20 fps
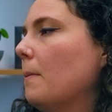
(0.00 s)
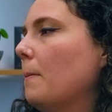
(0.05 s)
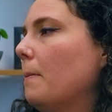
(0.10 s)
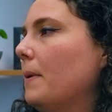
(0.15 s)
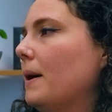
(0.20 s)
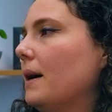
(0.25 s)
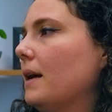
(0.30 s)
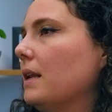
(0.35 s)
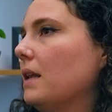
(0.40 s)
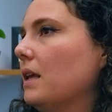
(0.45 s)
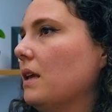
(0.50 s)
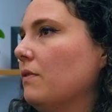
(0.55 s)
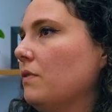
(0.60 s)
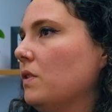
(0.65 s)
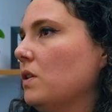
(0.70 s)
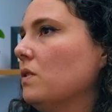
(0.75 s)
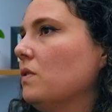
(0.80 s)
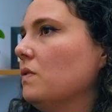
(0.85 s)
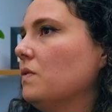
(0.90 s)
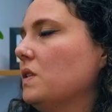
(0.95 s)
But if
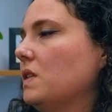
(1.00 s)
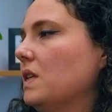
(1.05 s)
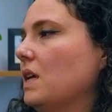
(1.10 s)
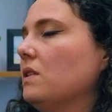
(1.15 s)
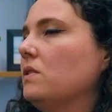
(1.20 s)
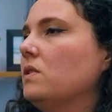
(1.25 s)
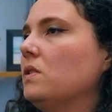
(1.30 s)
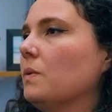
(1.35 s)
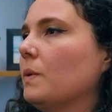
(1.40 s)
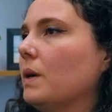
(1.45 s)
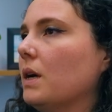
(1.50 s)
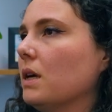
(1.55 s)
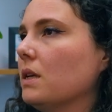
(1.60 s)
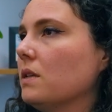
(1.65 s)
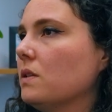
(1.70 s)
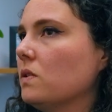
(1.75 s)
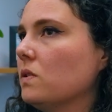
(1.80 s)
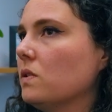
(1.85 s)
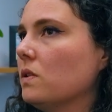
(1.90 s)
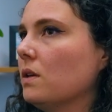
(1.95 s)
you've said to
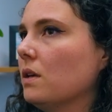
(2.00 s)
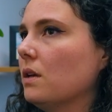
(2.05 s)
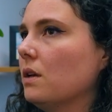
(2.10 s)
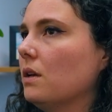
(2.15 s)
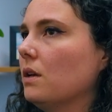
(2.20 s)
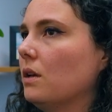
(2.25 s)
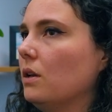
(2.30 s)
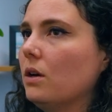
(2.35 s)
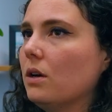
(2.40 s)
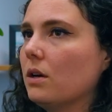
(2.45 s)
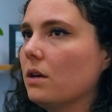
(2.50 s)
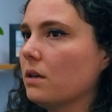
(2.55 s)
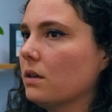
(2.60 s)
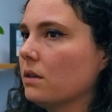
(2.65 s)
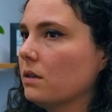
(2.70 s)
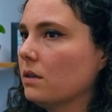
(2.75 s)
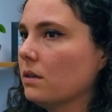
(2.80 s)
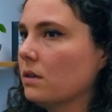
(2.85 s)
us, look,